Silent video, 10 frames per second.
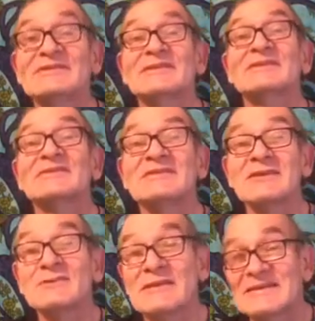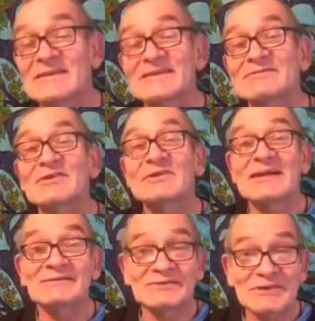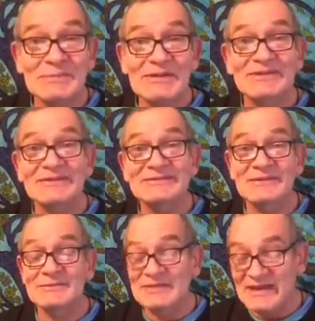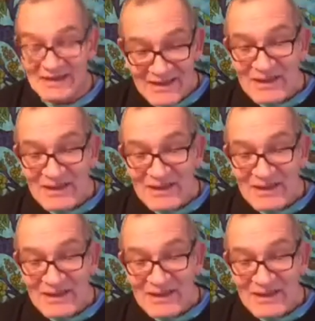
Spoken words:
I got so many, I haven't got round to replying to them yet,